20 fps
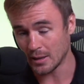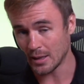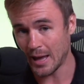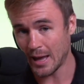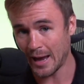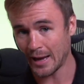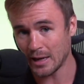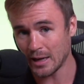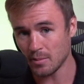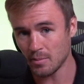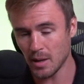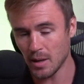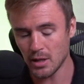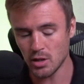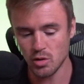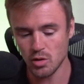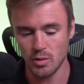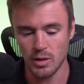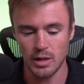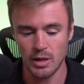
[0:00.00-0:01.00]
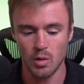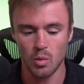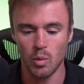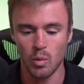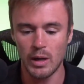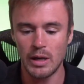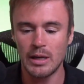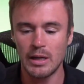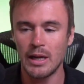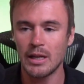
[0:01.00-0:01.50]
lagging metric,
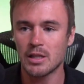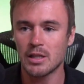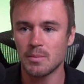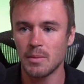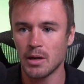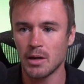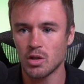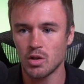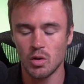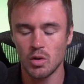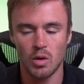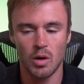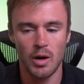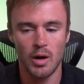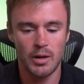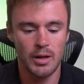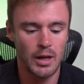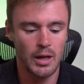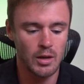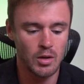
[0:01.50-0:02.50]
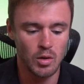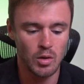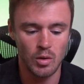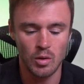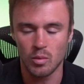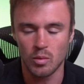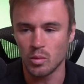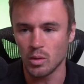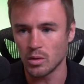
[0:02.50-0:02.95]
we need to make sure, okay, cool.